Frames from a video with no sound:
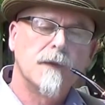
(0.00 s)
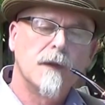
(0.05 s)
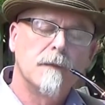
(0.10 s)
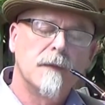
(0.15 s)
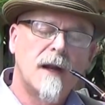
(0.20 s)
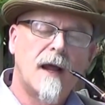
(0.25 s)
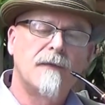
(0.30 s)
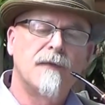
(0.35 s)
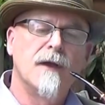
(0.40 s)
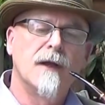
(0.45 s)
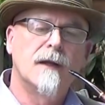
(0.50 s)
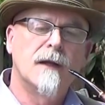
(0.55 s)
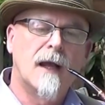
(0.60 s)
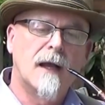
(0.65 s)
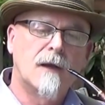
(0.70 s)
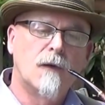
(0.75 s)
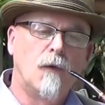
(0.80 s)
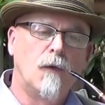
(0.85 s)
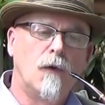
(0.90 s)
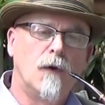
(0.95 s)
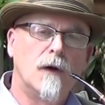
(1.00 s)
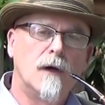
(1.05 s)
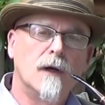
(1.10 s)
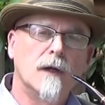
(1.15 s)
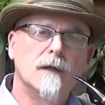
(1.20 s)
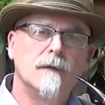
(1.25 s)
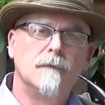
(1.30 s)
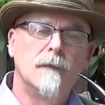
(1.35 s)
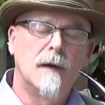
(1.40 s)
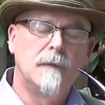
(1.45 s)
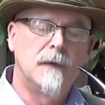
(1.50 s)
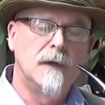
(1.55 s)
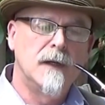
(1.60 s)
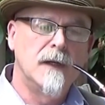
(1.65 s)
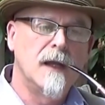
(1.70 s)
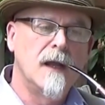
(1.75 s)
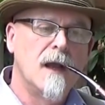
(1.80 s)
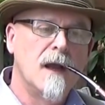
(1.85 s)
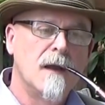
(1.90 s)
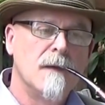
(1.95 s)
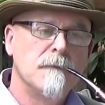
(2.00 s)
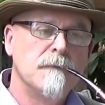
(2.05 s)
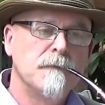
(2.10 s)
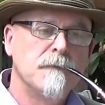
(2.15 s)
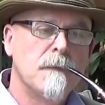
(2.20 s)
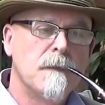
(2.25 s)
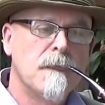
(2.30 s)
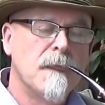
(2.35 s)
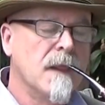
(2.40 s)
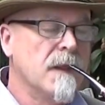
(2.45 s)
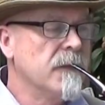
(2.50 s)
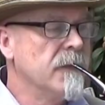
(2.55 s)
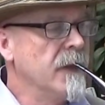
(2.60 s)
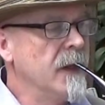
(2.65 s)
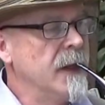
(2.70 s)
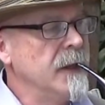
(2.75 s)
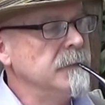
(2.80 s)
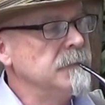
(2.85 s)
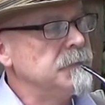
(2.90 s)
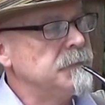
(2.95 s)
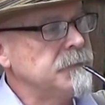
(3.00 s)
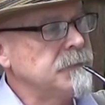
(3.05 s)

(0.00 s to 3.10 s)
But I think, like old Huck, my buddy, that